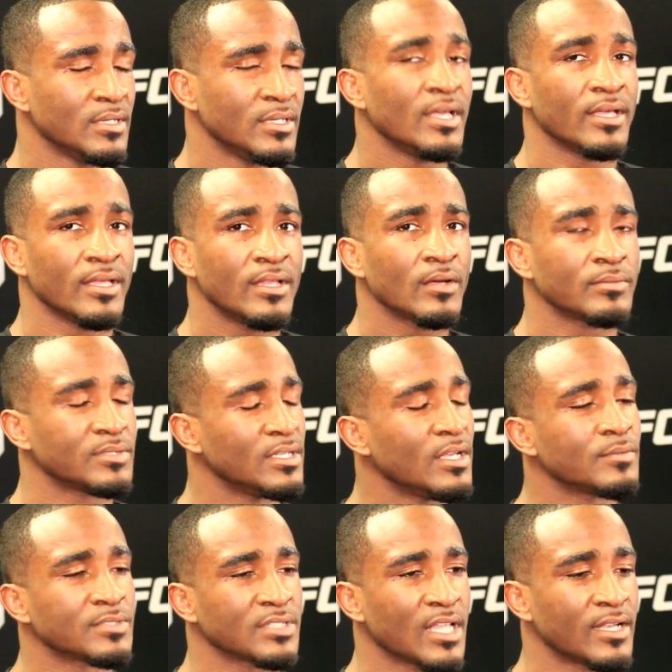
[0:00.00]
Yeah, it
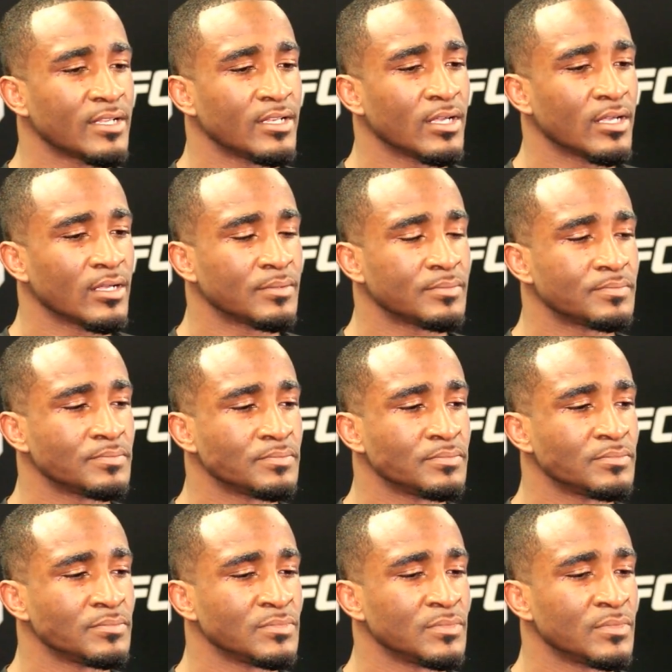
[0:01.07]
helps a lot.
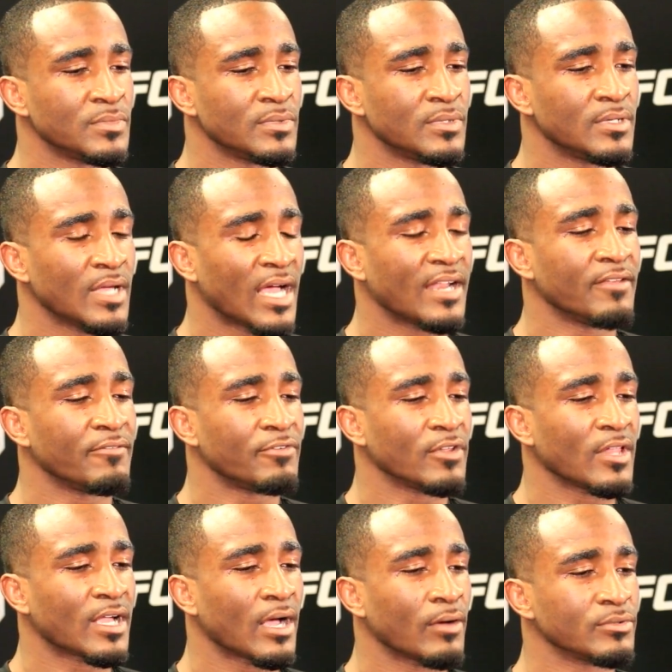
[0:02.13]
I didn't feel
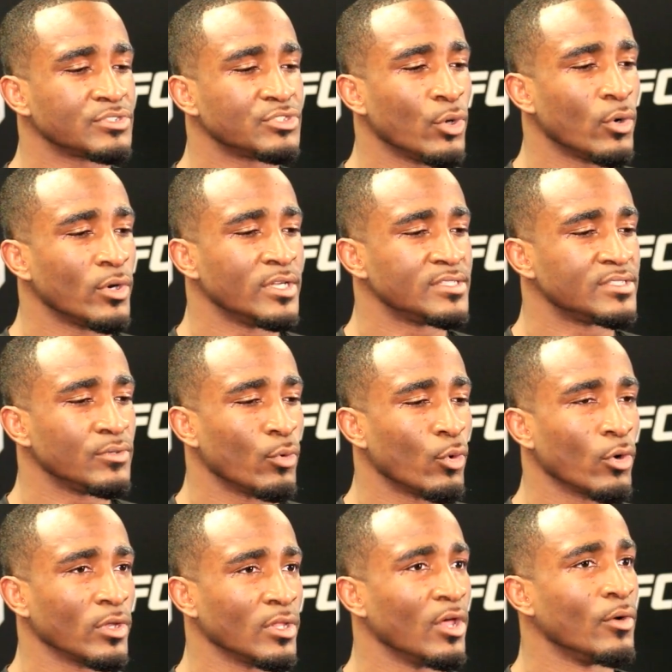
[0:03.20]
like I was going into
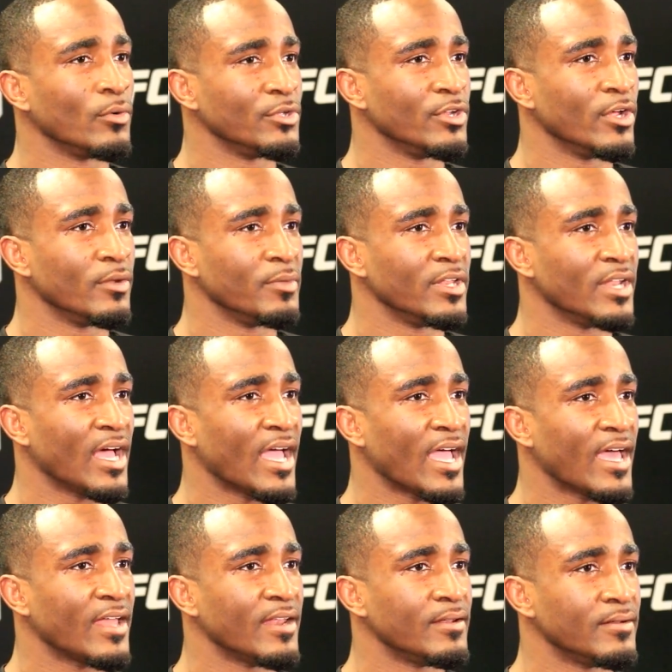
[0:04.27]
war alone, you know what I
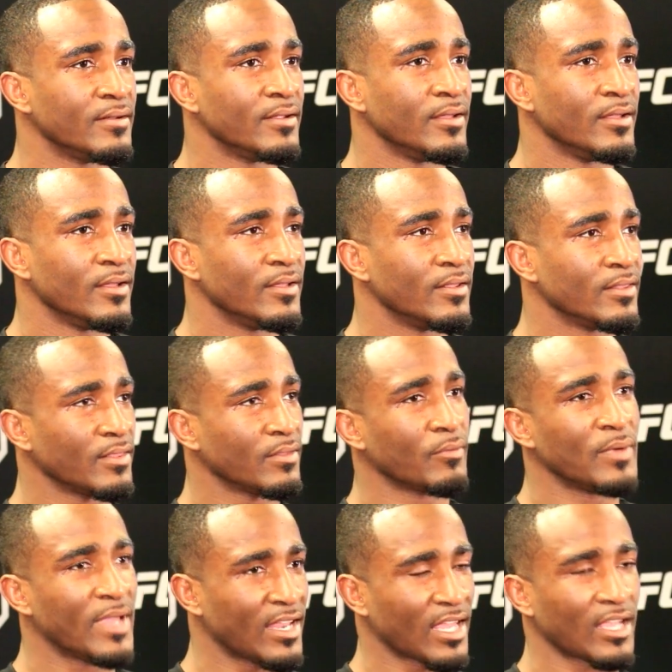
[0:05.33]
mean?
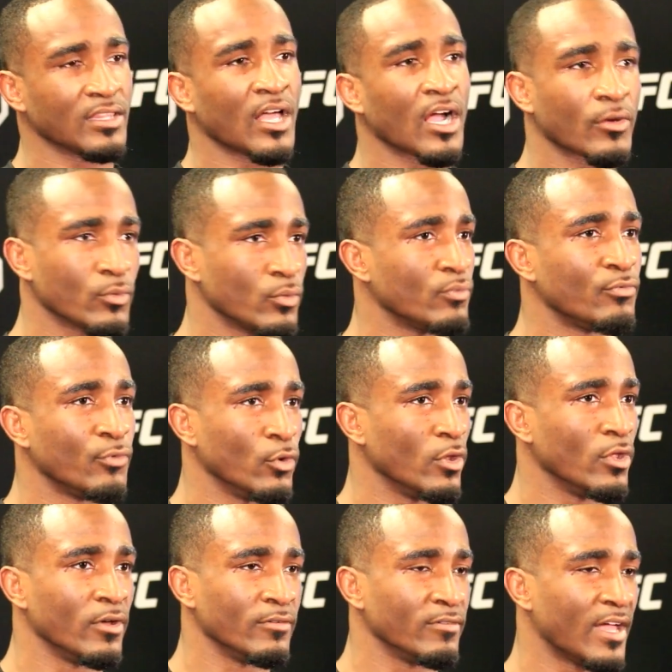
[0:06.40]
We had like a locker room
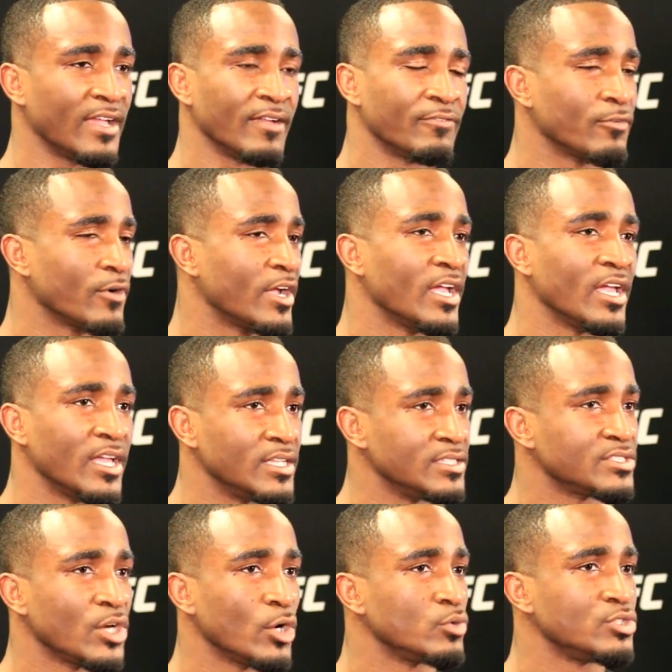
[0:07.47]
full of like friends,
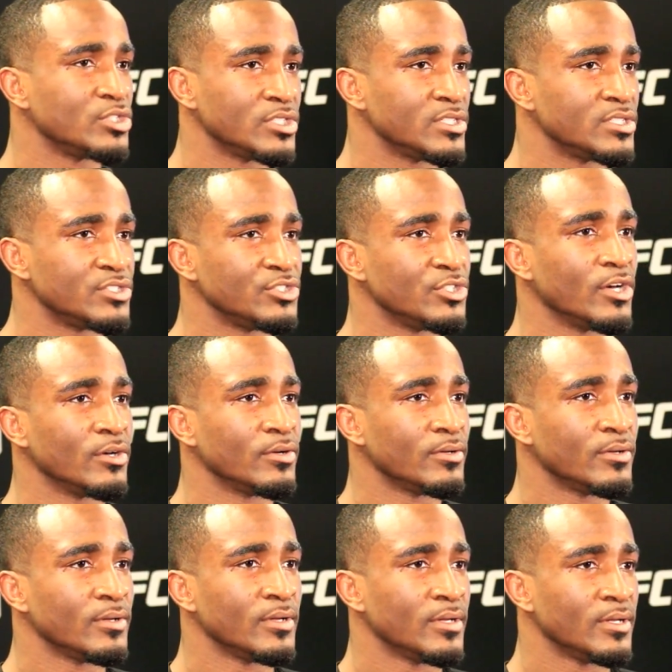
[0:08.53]
coaches, you know,
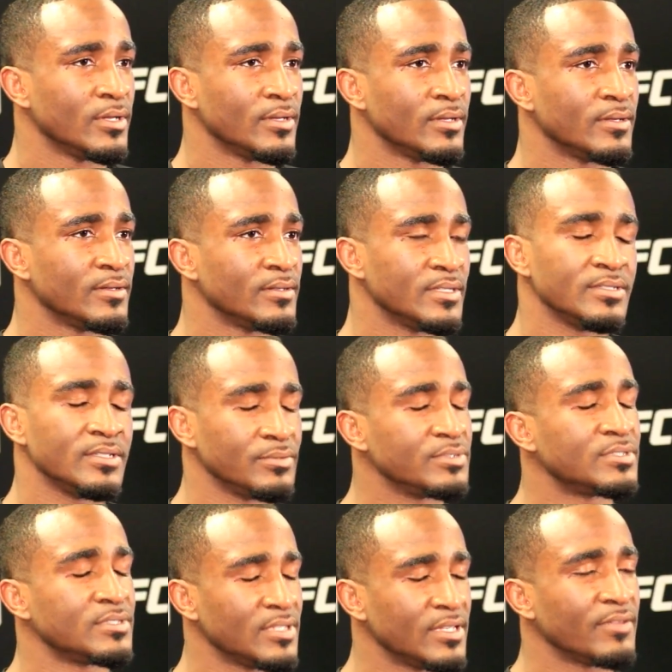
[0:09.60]

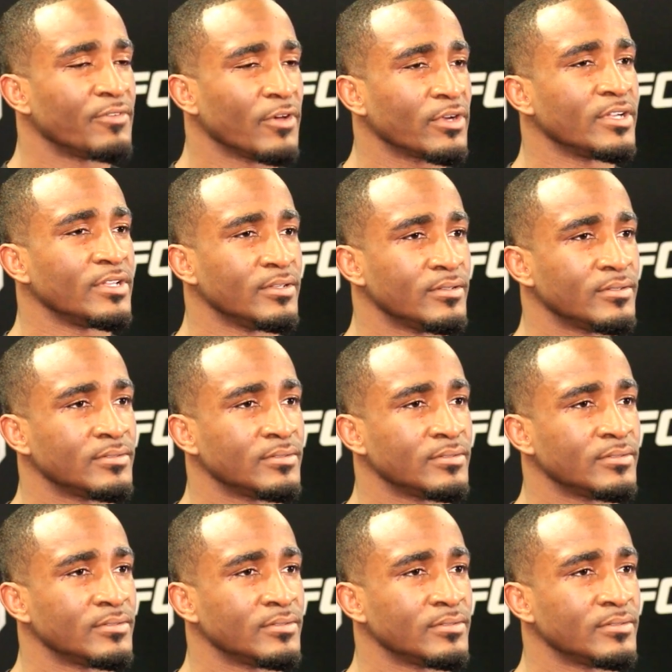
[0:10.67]
it felt good.